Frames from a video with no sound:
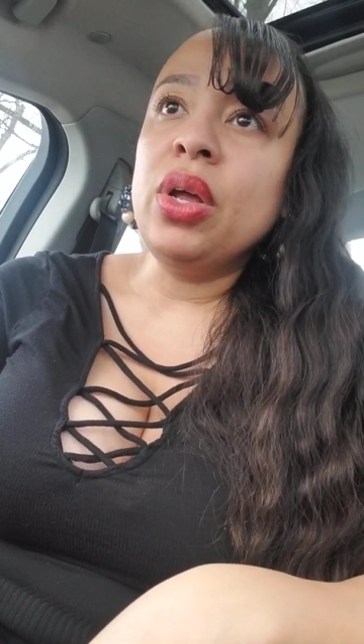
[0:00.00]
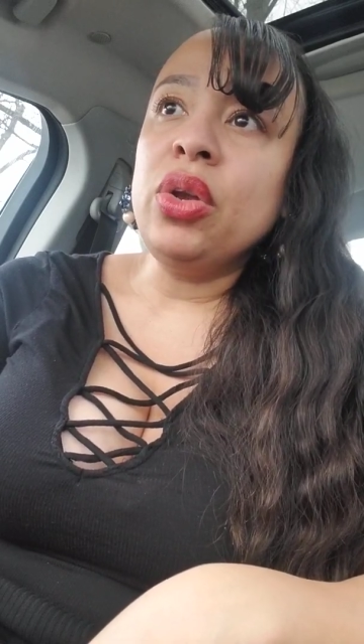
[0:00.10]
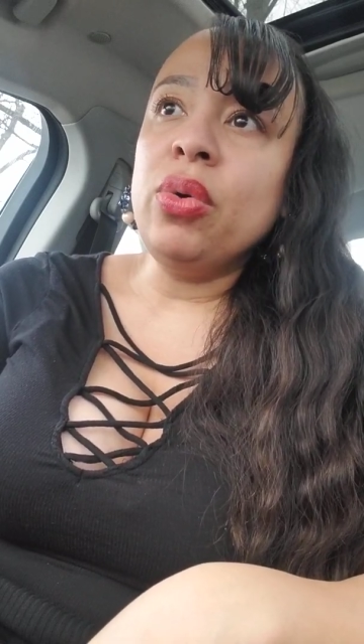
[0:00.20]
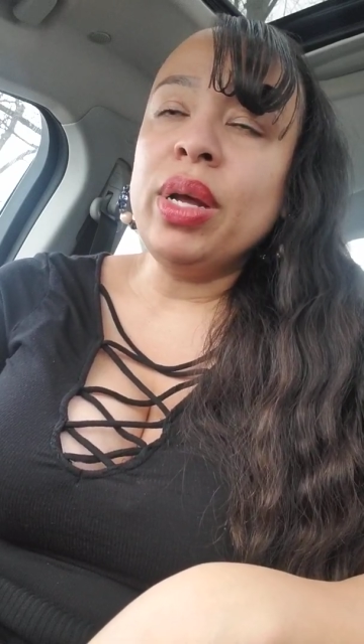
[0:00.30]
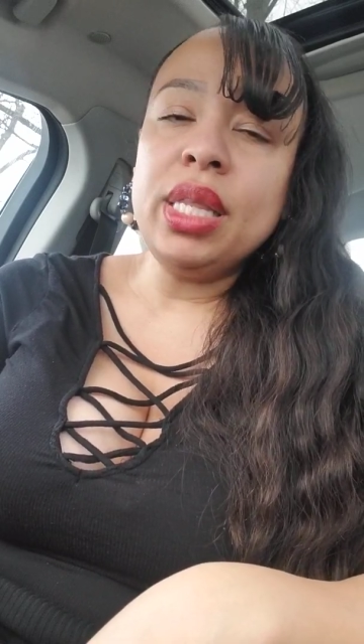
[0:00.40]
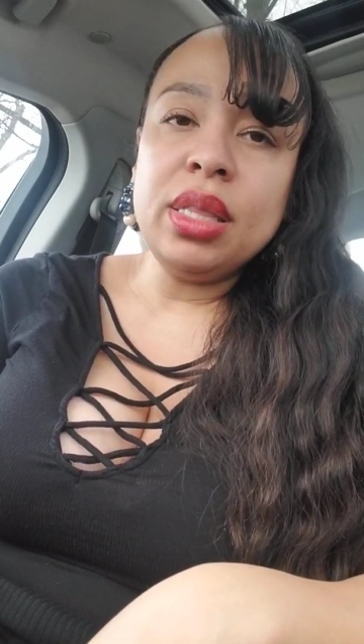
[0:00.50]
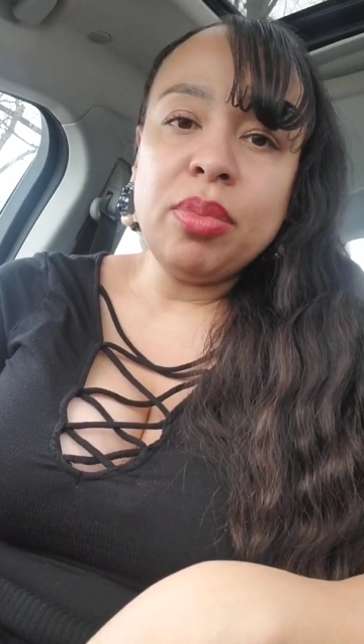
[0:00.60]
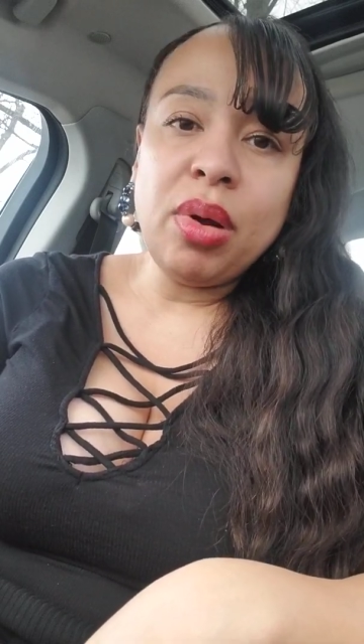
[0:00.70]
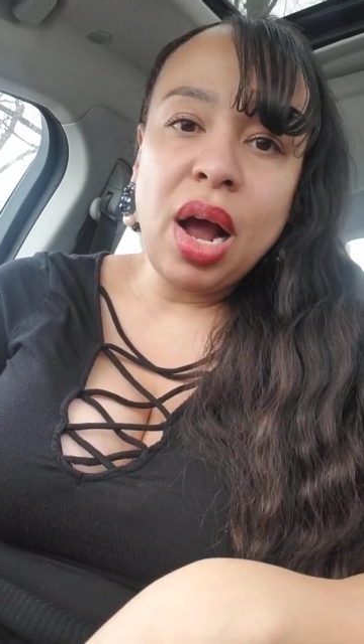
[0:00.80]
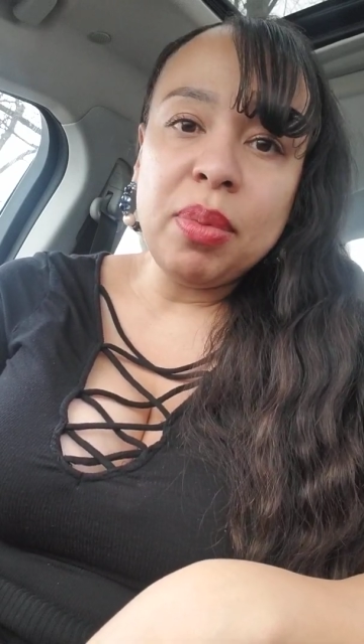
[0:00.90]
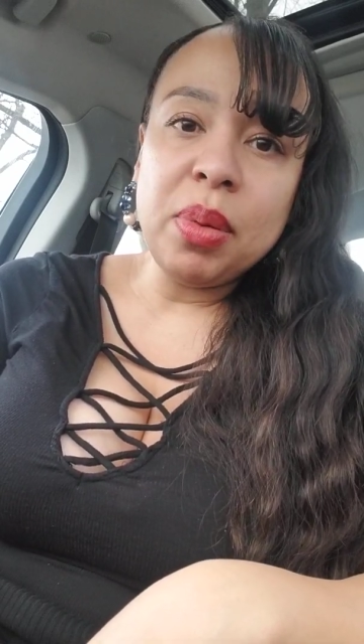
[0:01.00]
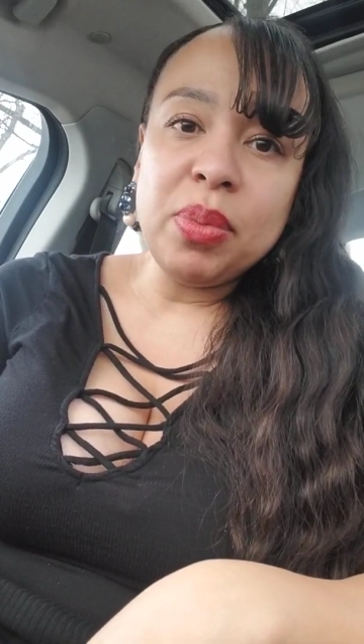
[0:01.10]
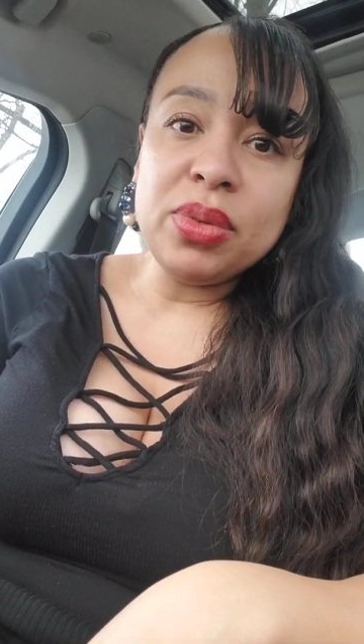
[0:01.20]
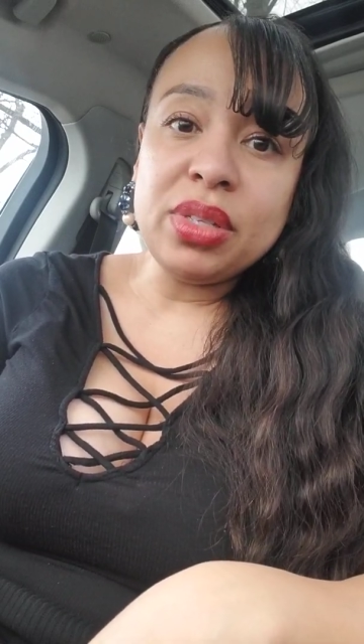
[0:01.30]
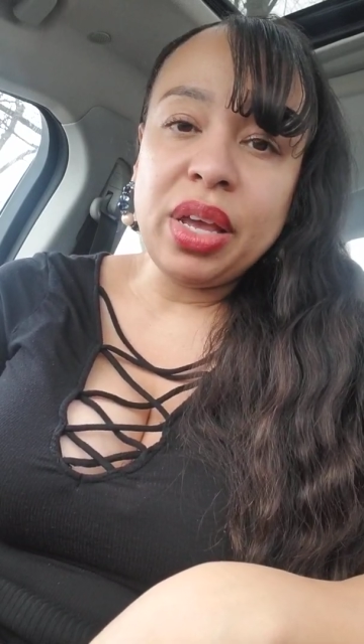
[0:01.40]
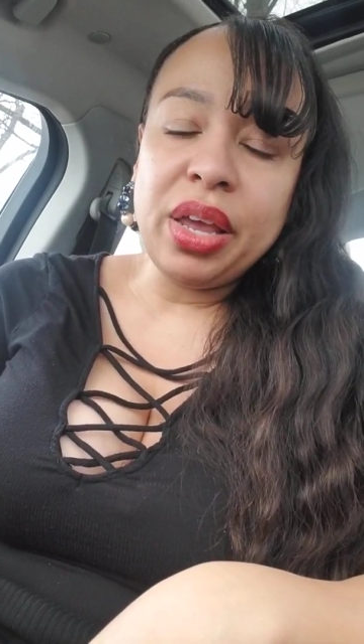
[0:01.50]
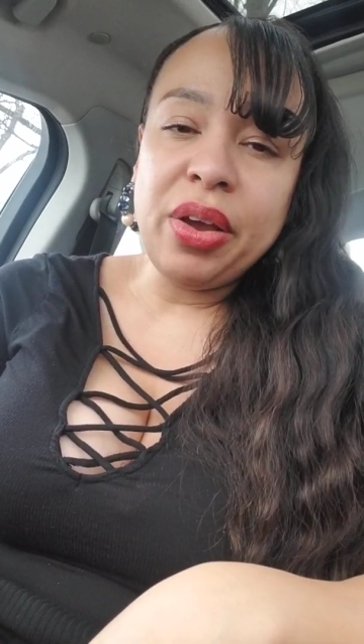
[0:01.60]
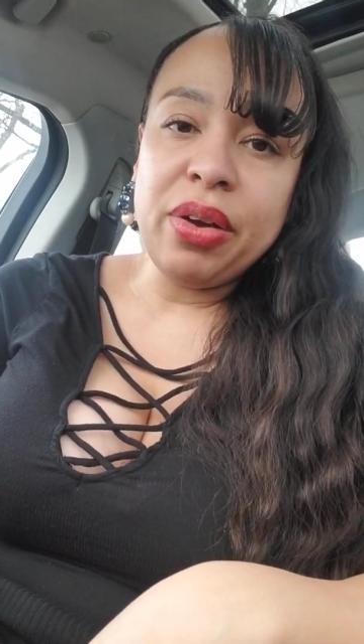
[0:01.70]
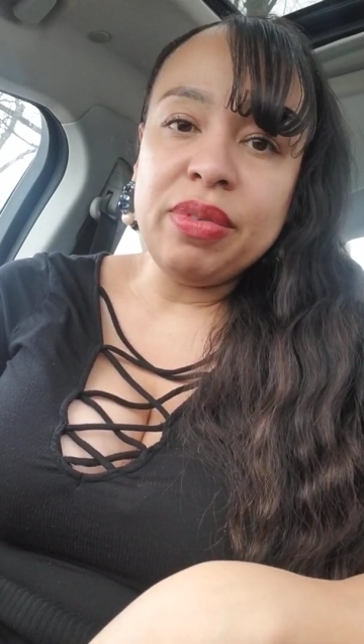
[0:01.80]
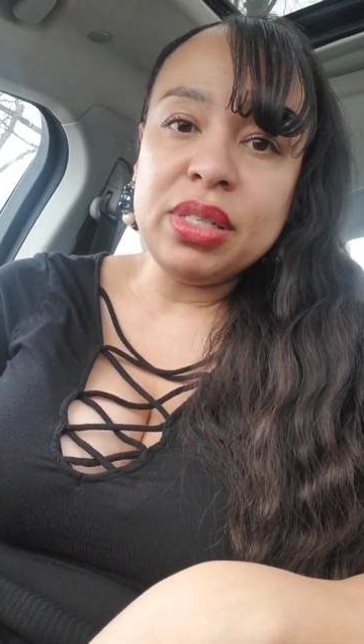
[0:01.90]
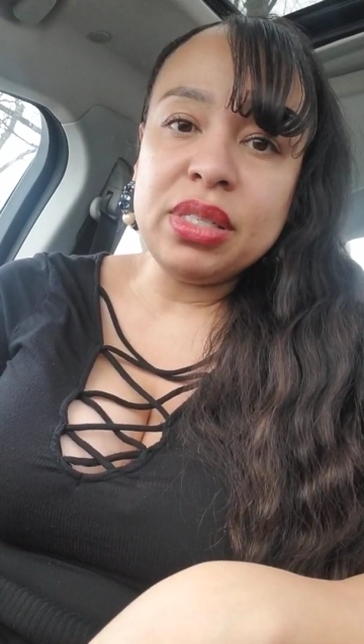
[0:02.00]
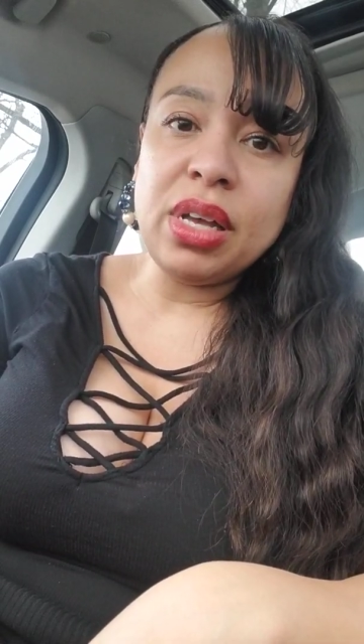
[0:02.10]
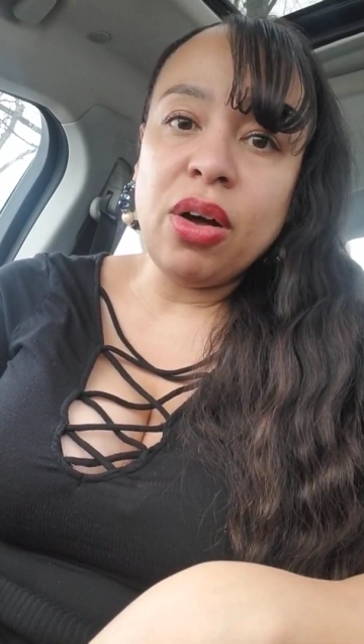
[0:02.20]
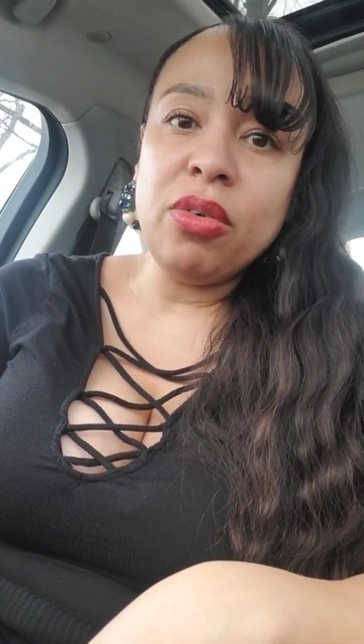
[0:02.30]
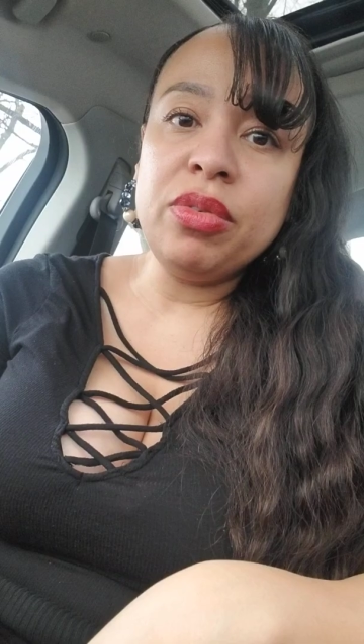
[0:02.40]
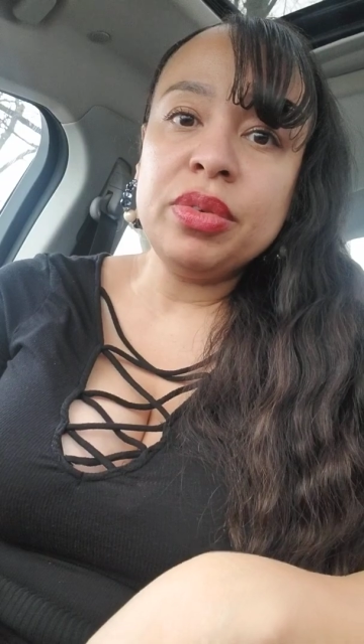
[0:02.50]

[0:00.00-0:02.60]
knowing that the problem will take care of itself